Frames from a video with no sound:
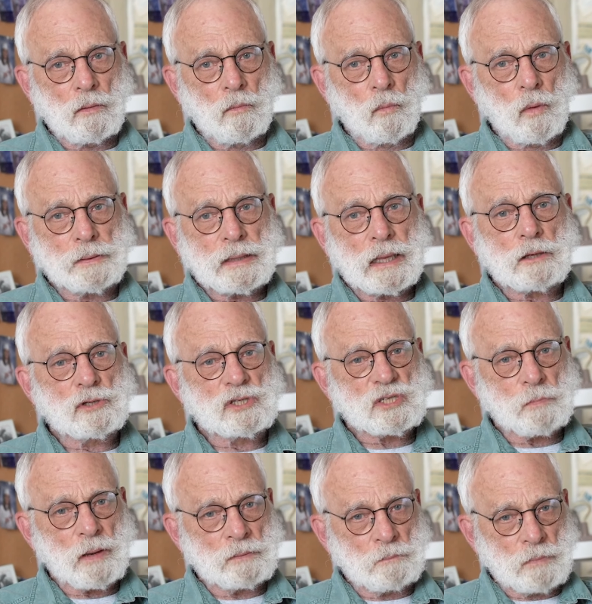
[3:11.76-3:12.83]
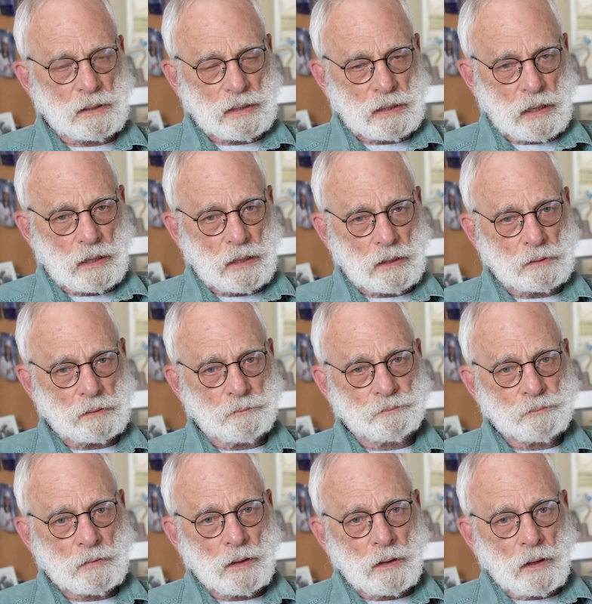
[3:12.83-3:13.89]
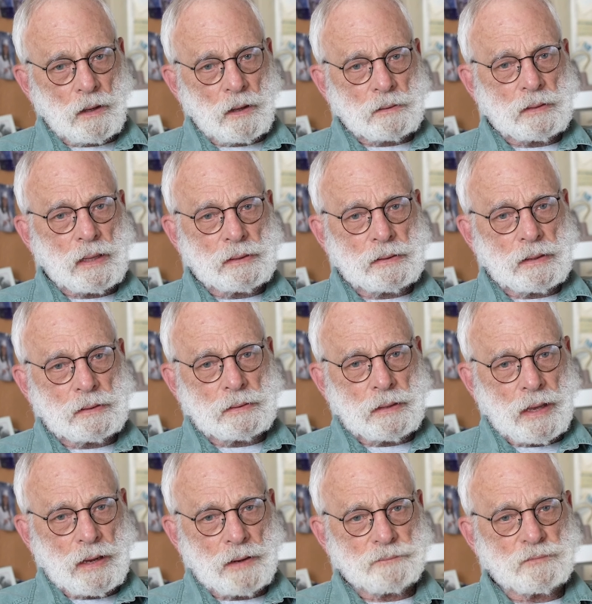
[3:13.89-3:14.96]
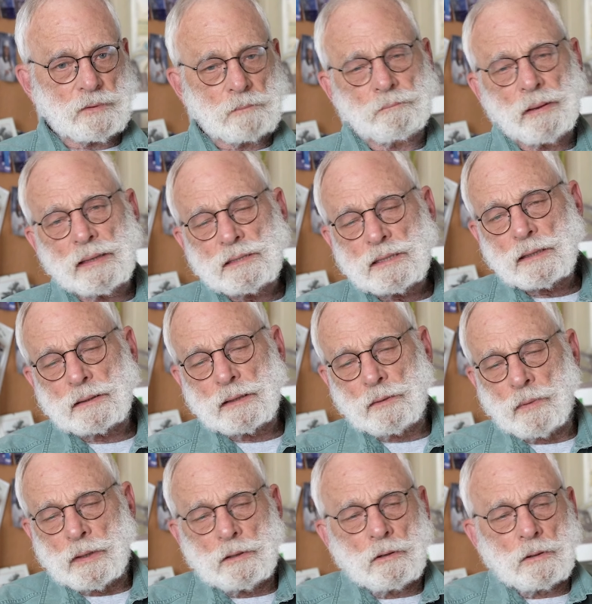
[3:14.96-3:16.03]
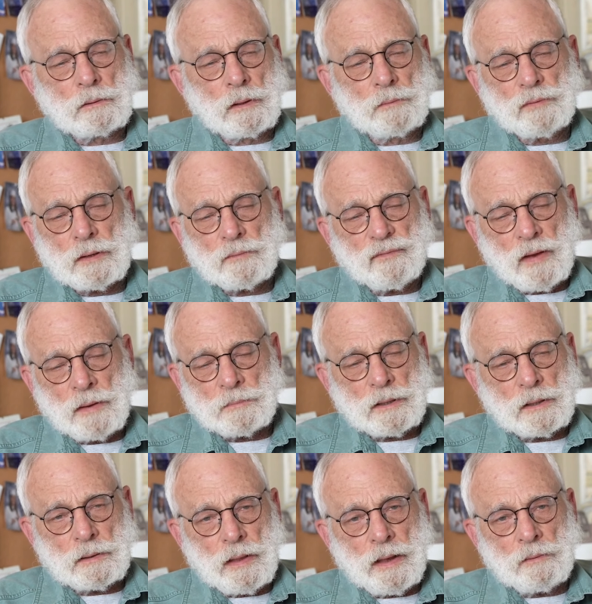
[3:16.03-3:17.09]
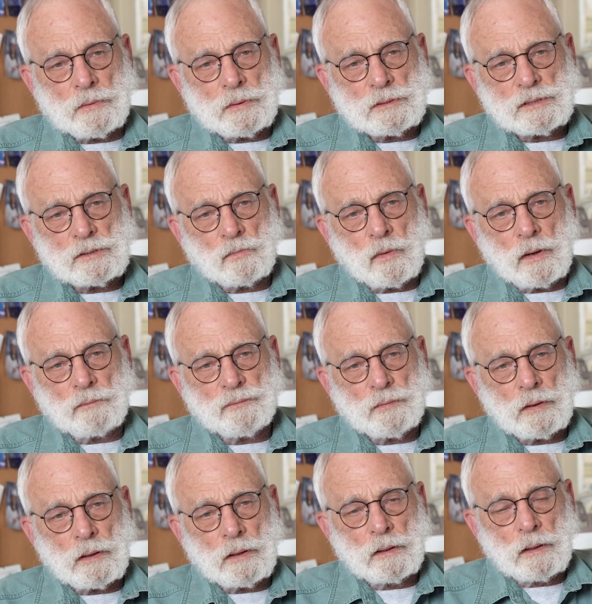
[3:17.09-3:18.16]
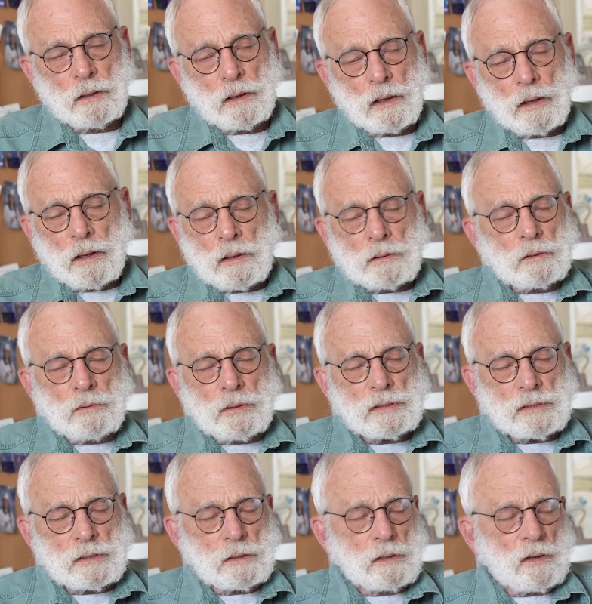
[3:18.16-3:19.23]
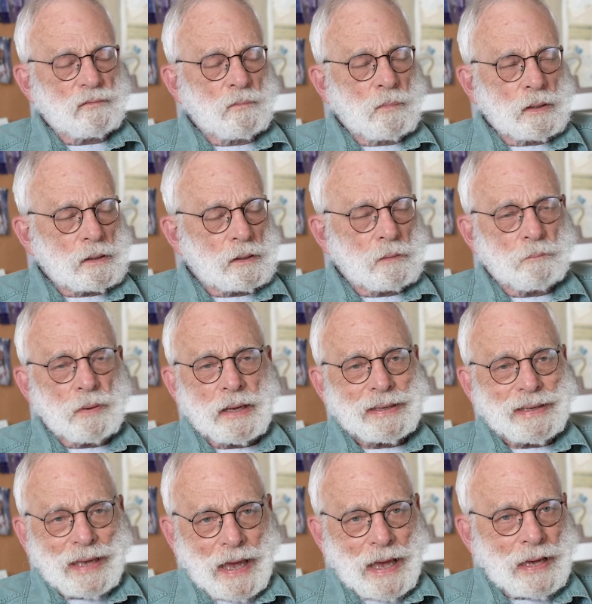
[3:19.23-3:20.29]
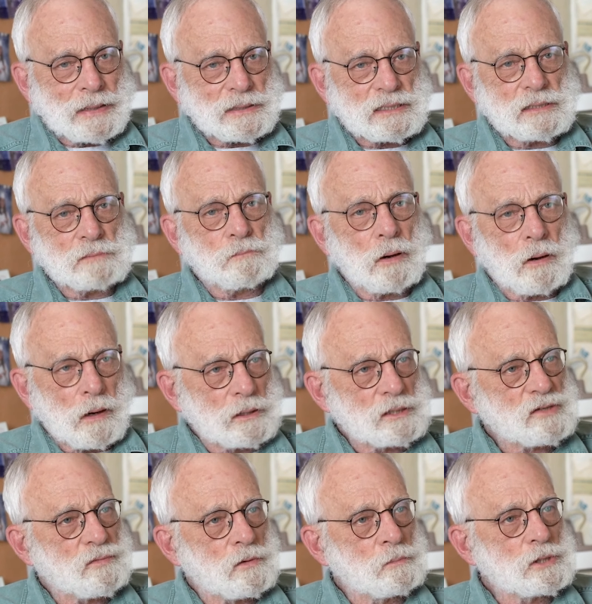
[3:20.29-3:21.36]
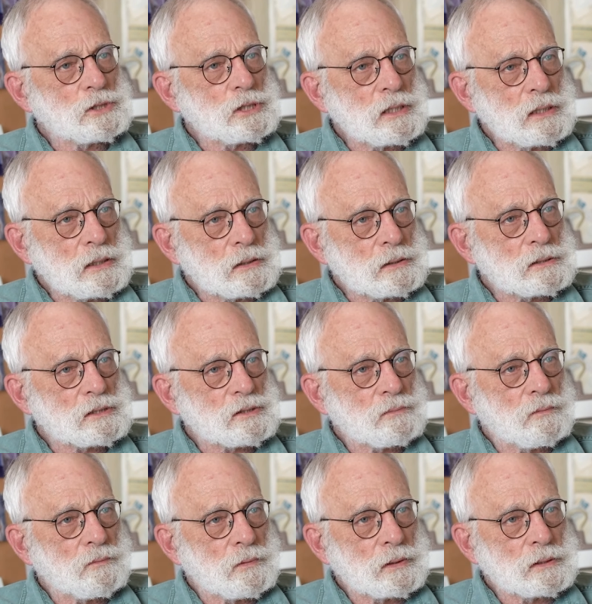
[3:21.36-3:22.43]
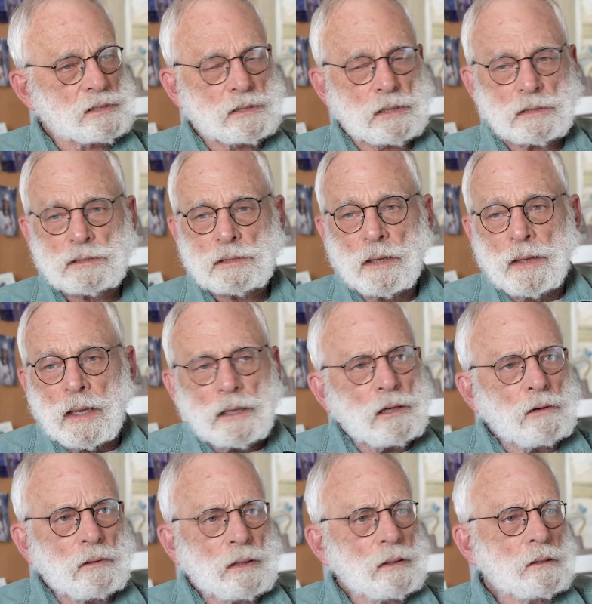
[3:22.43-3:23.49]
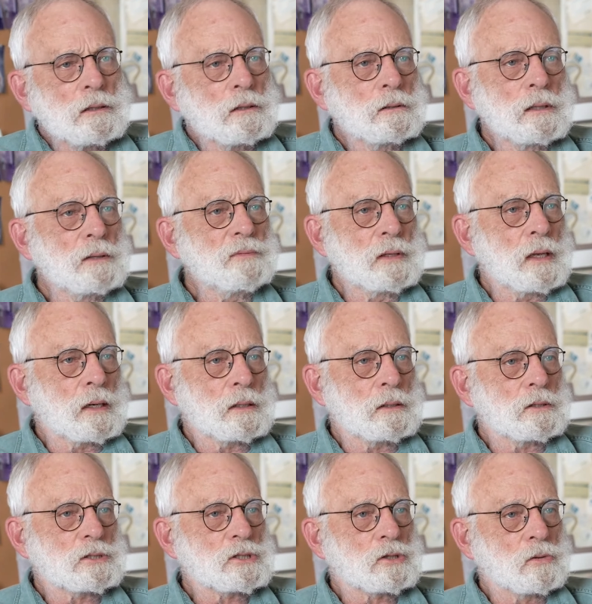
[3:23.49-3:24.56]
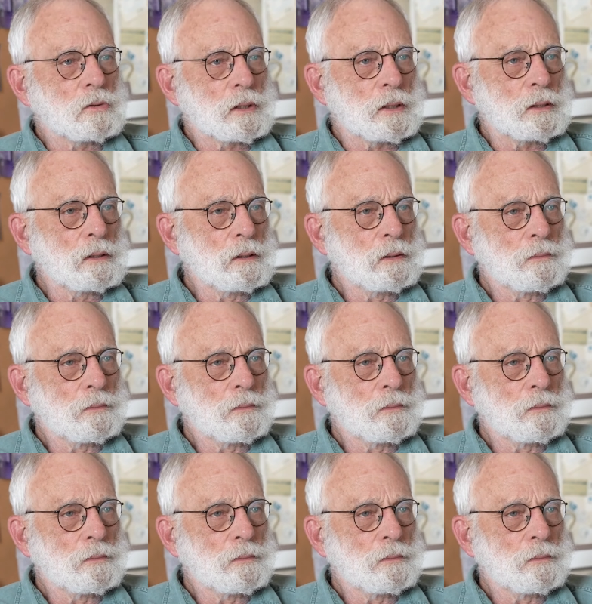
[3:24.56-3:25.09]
what they could spend money on. They didn't have to, basically, when you're living family allowance and welfare, there isn't enough money to buy gas and parts for machines, for instance. You're, you're living out of the store.